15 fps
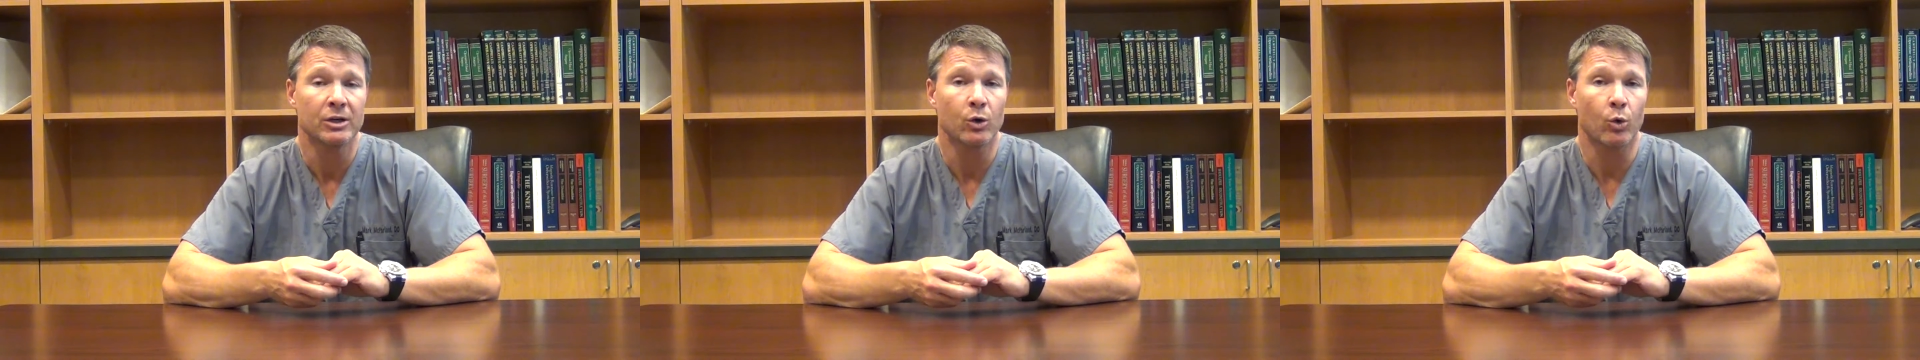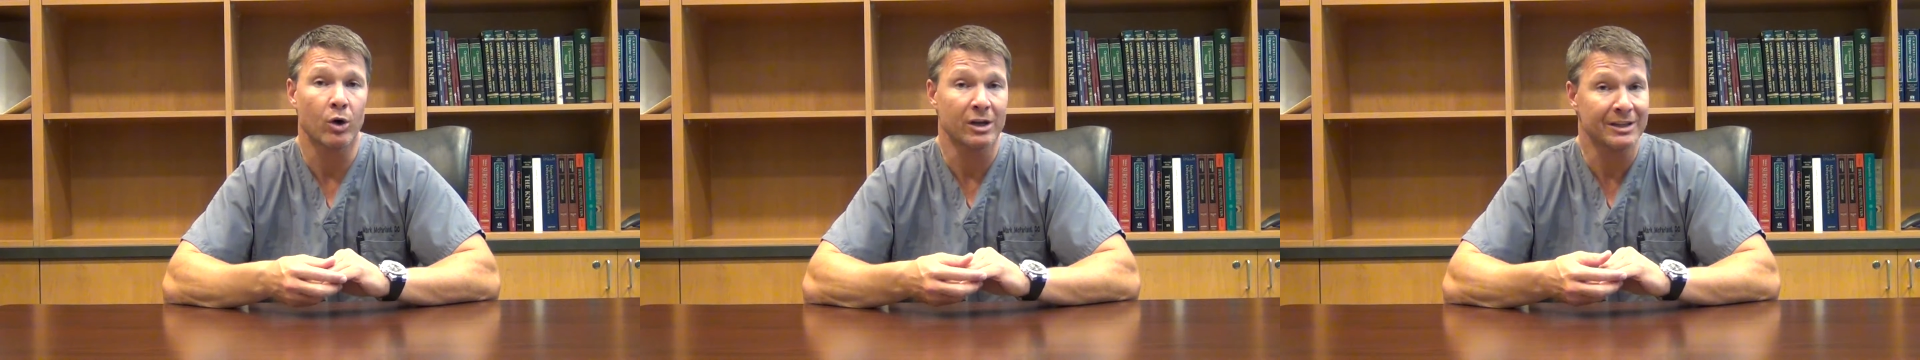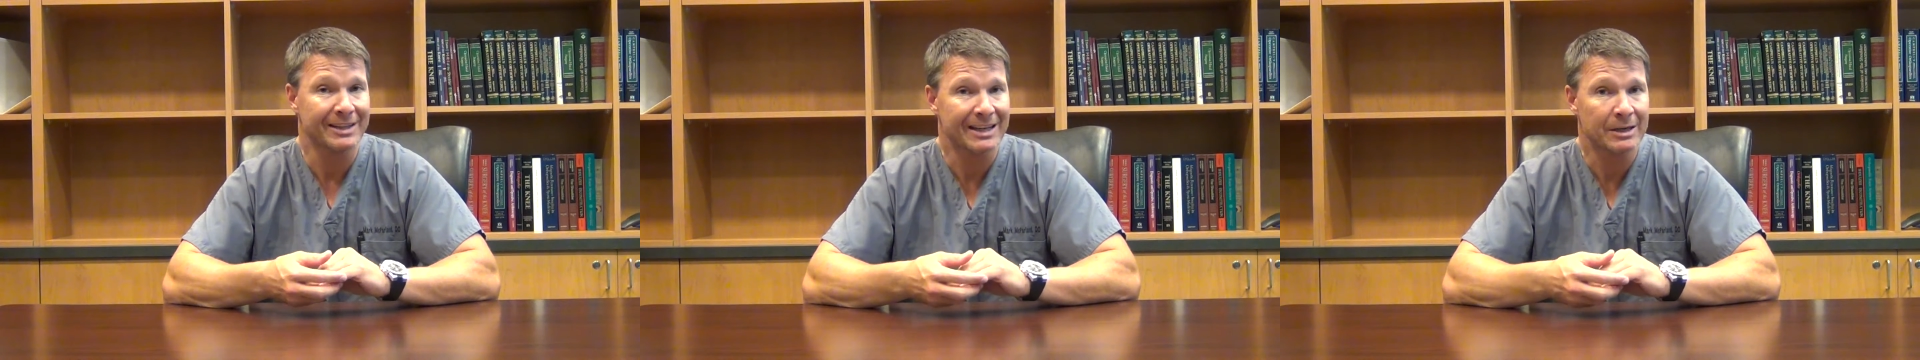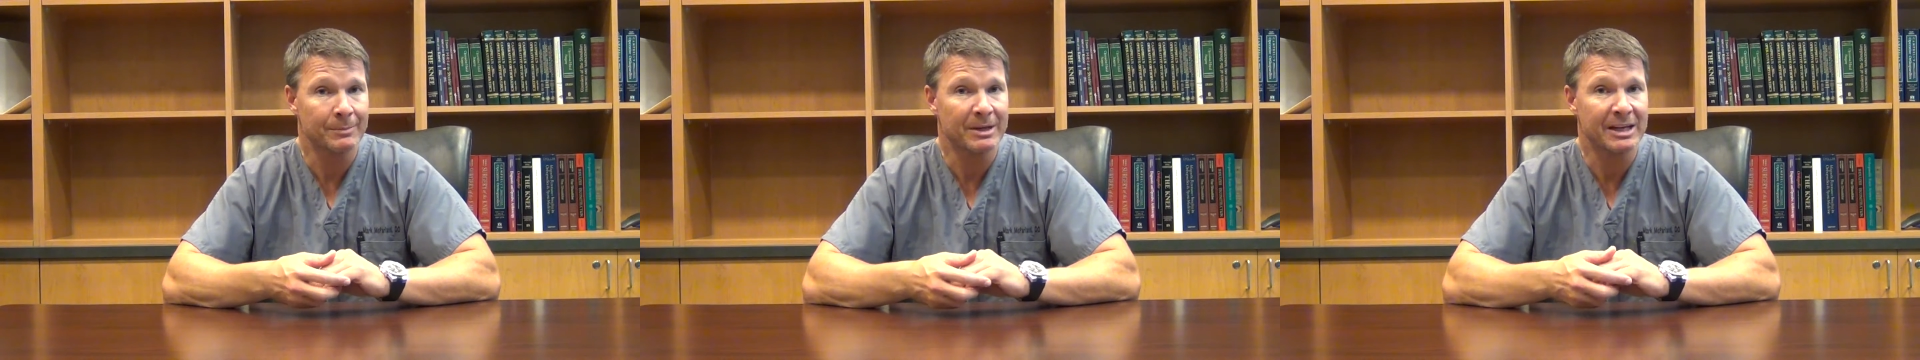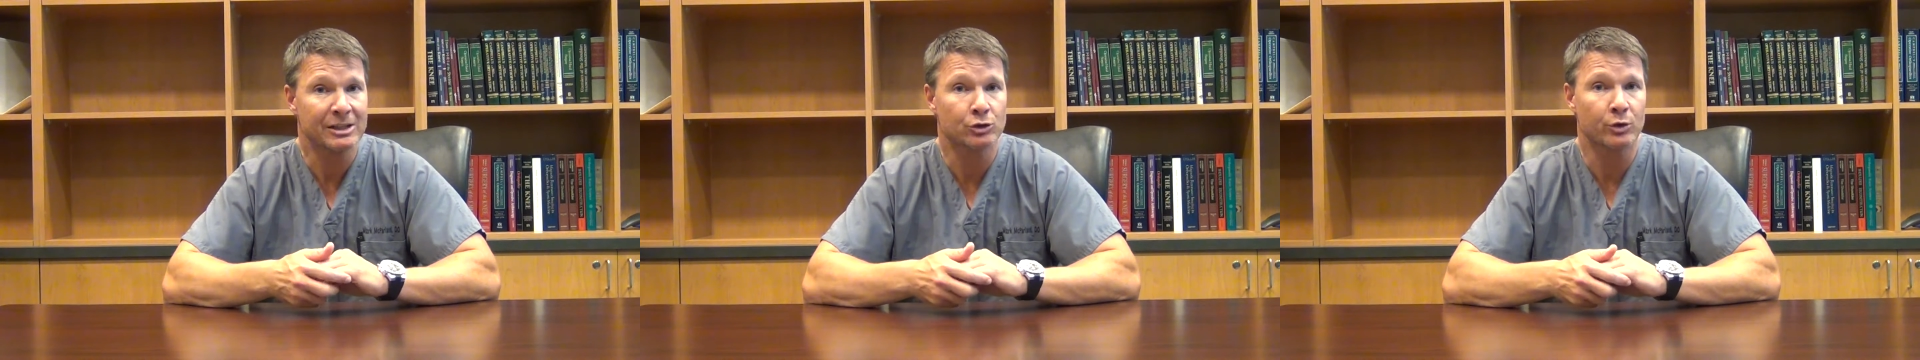or a
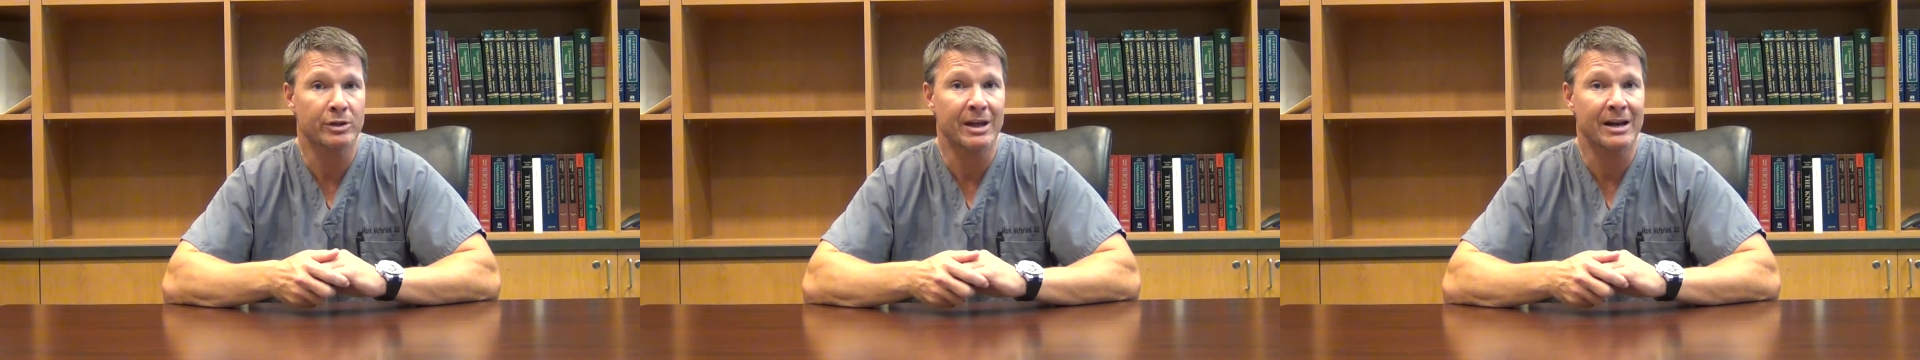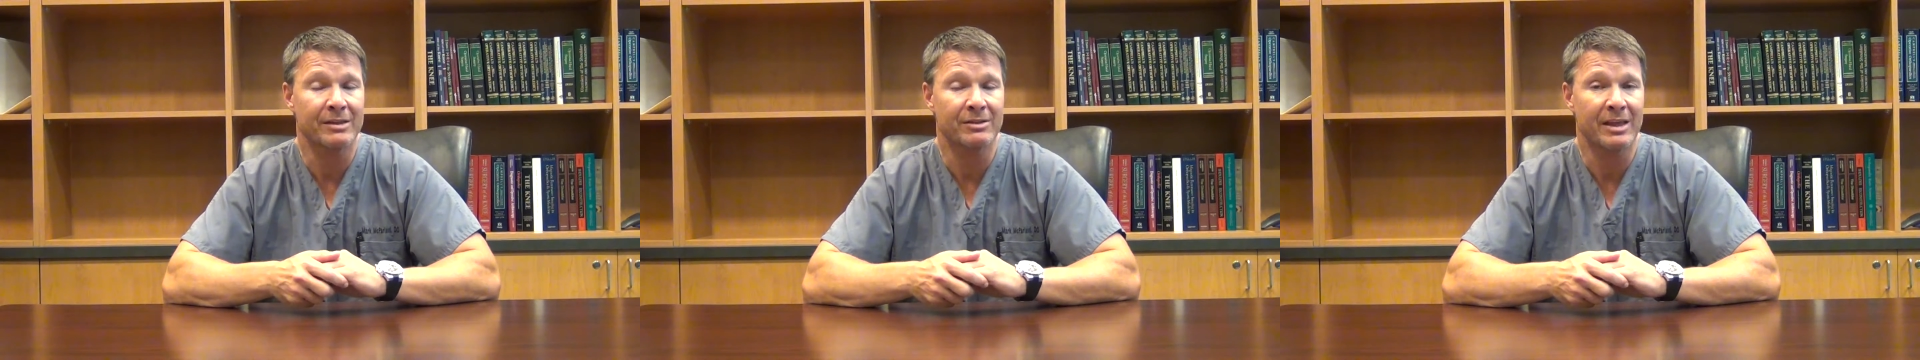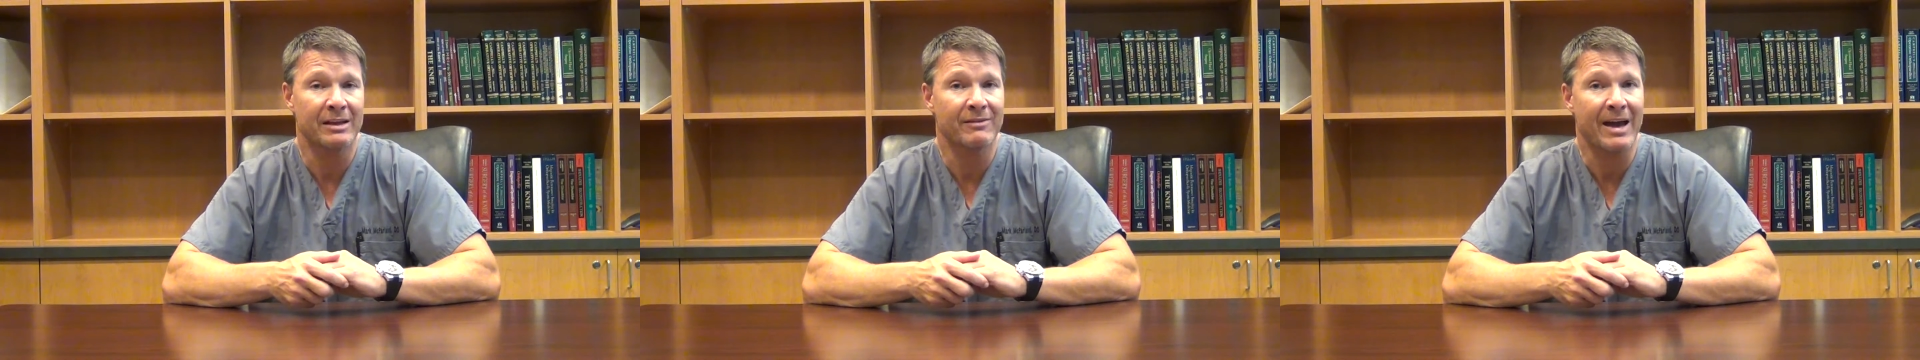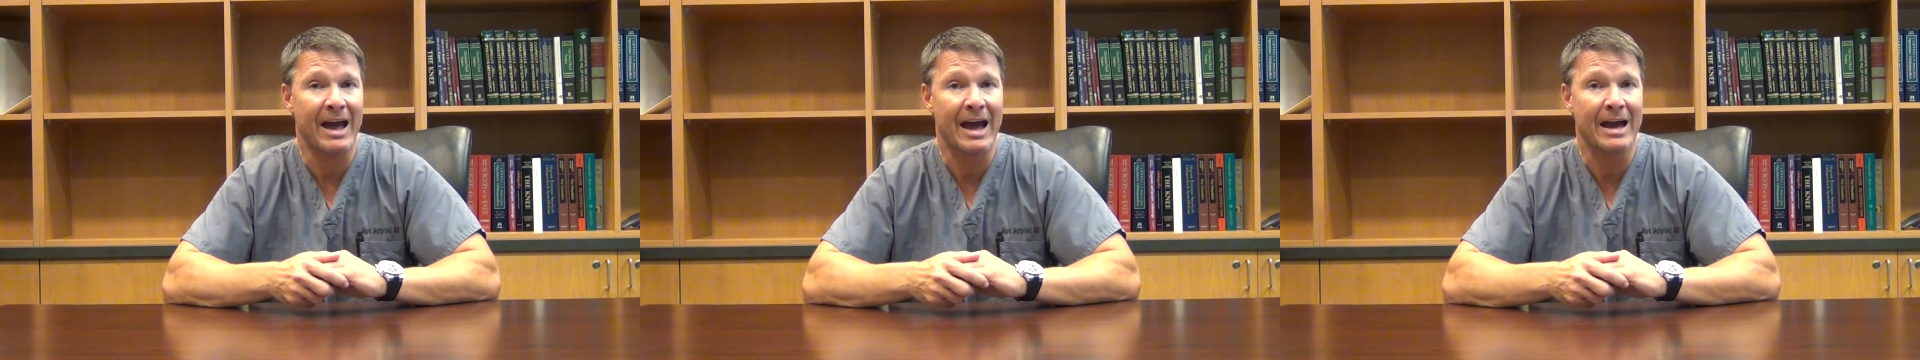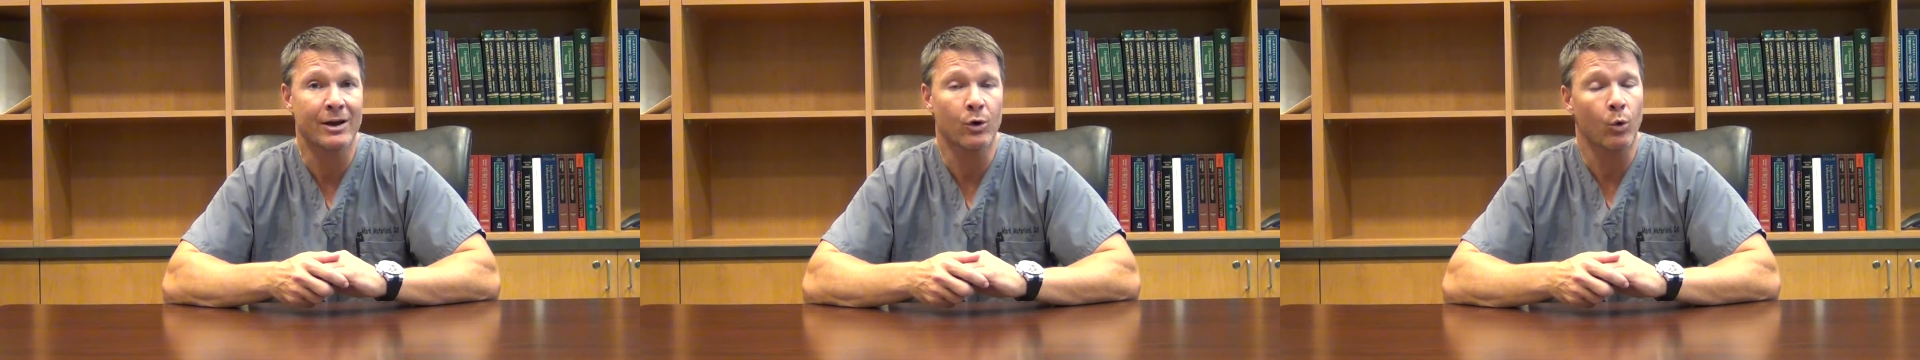ligament injury that they've
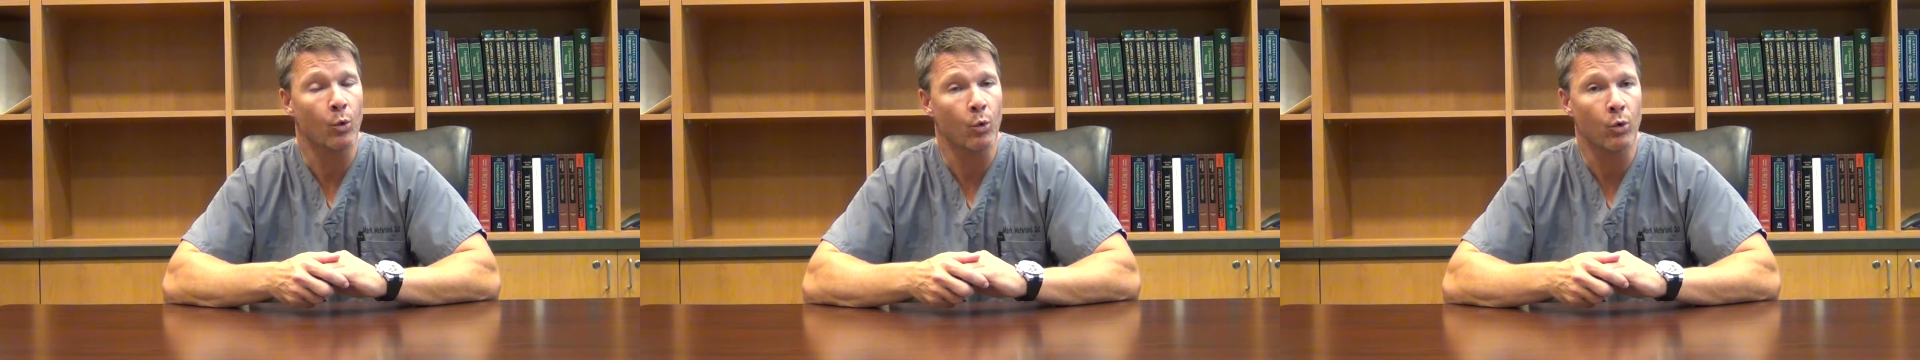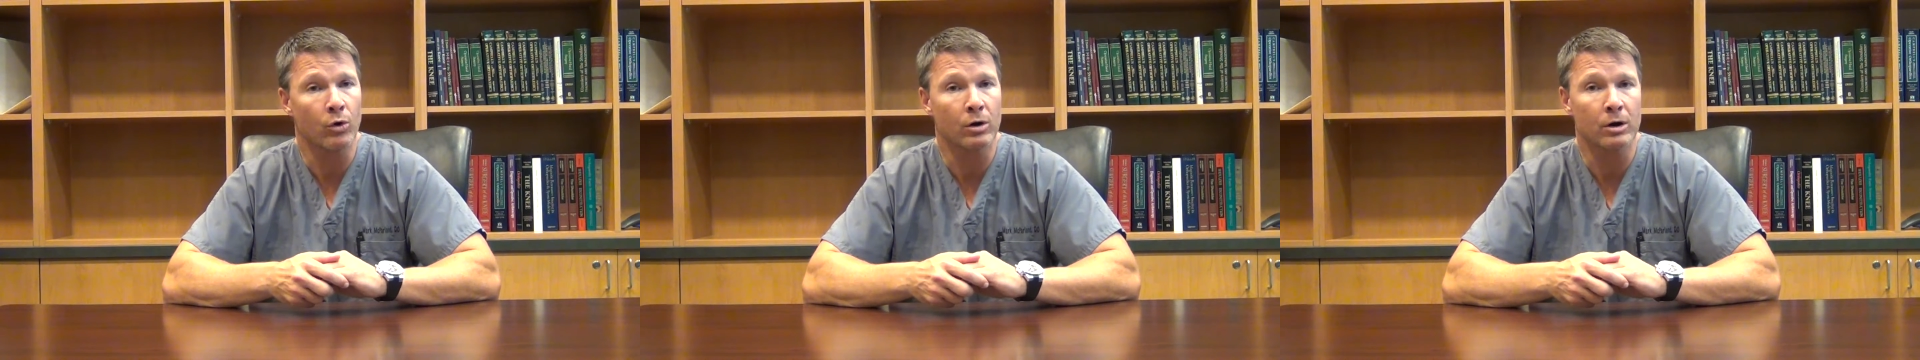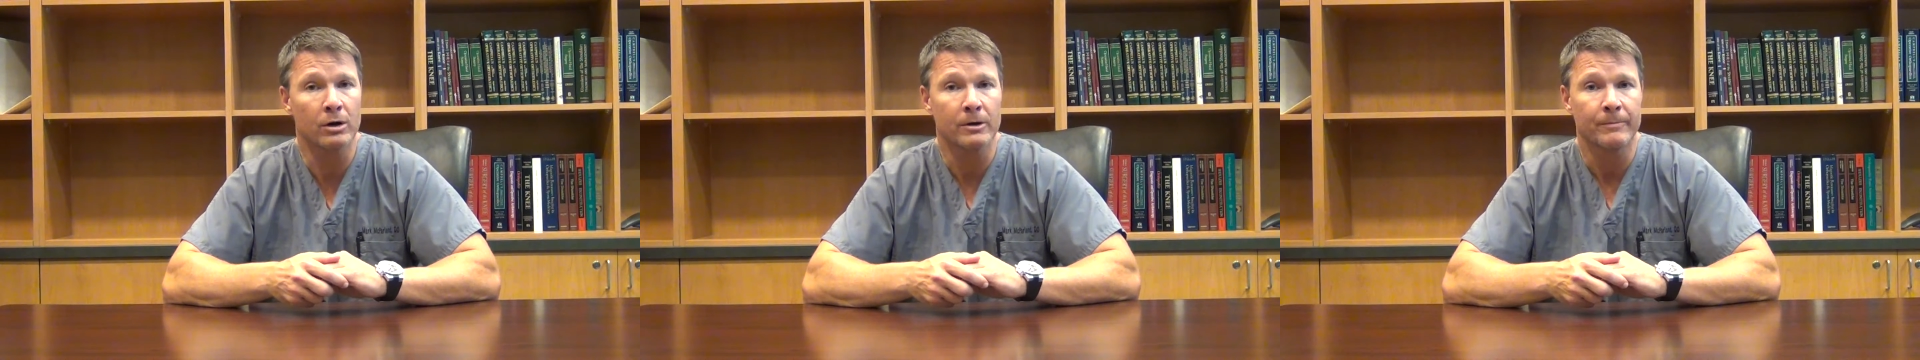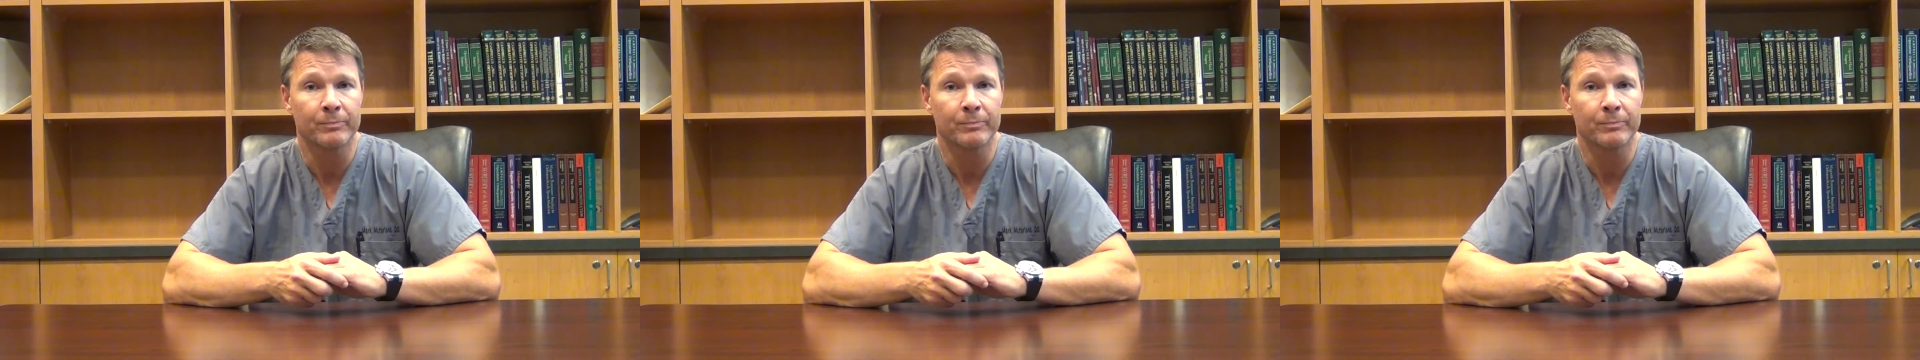had or